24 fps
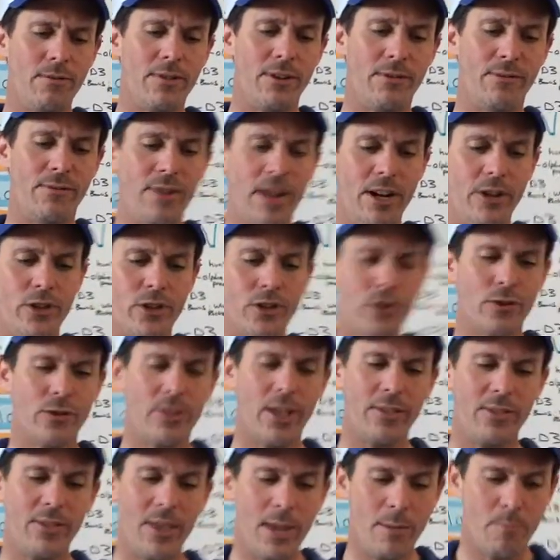of adventure
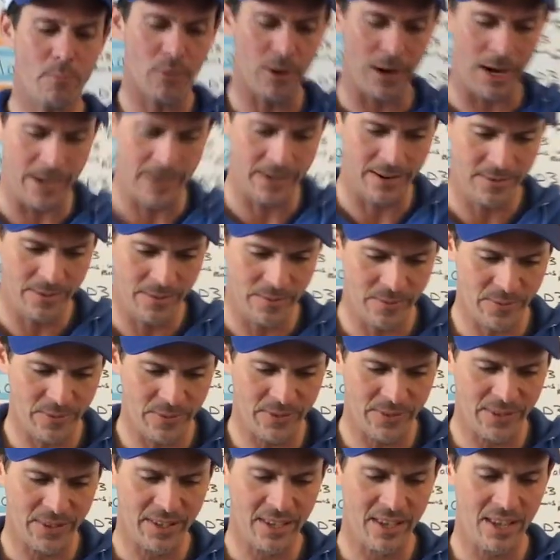that they bring,
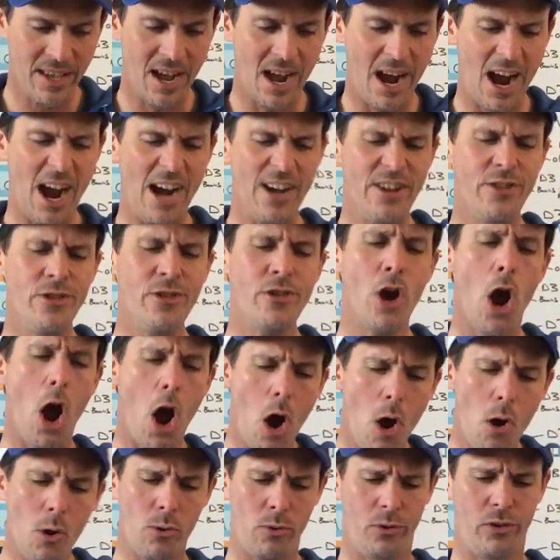I
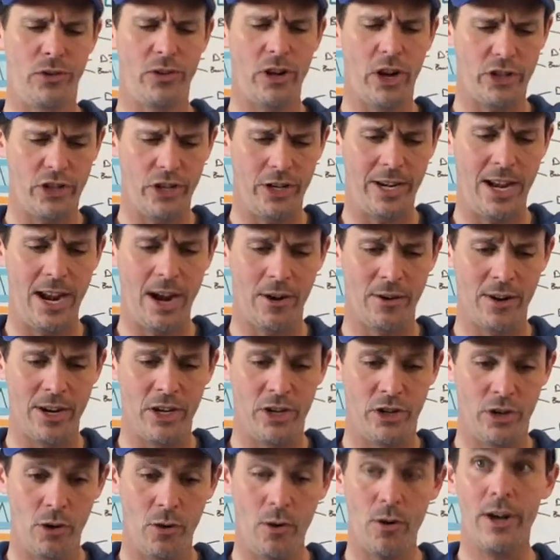know such
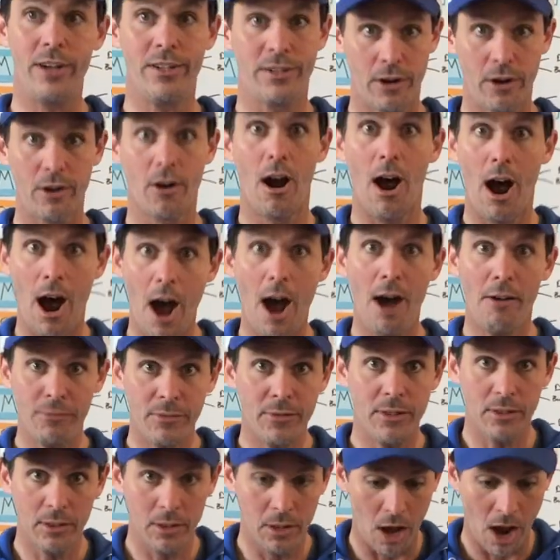inherent joys are
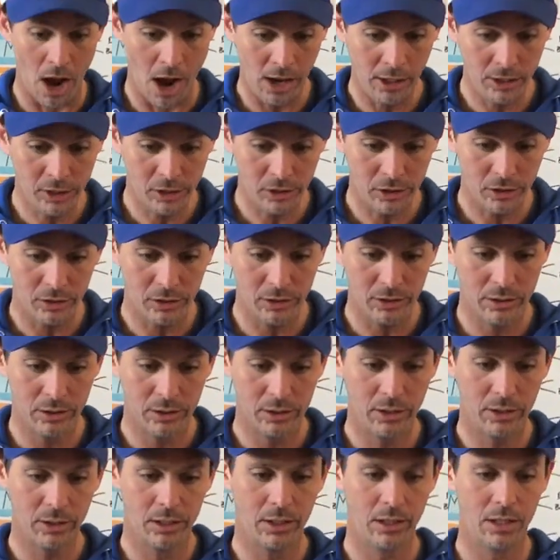often lost.
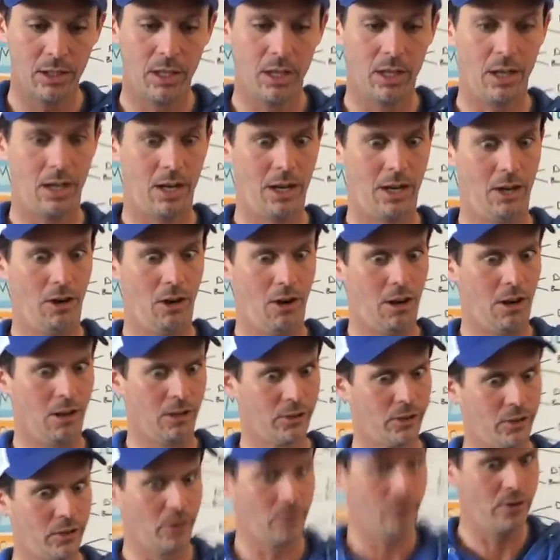I
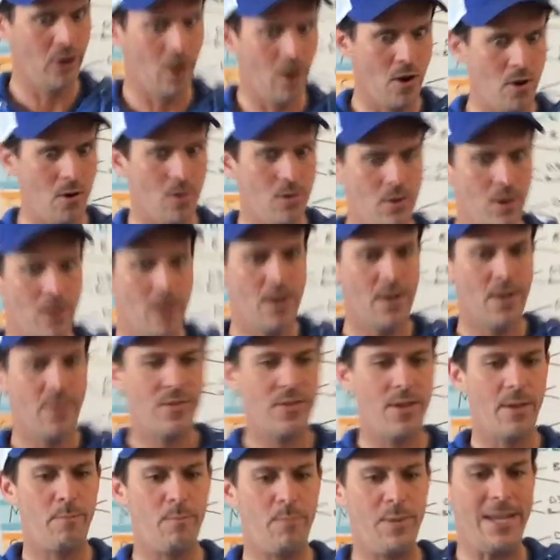also know
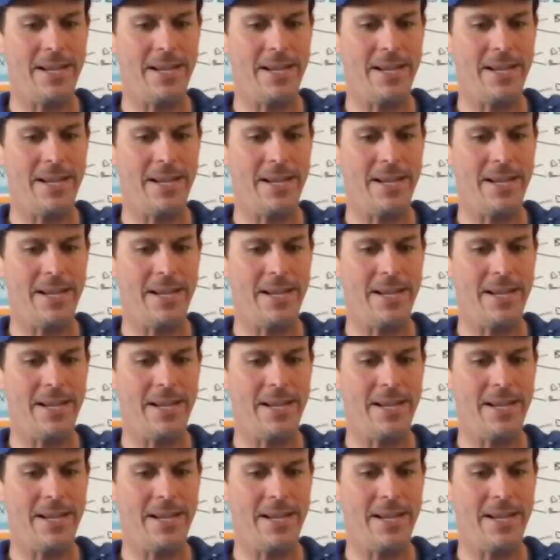that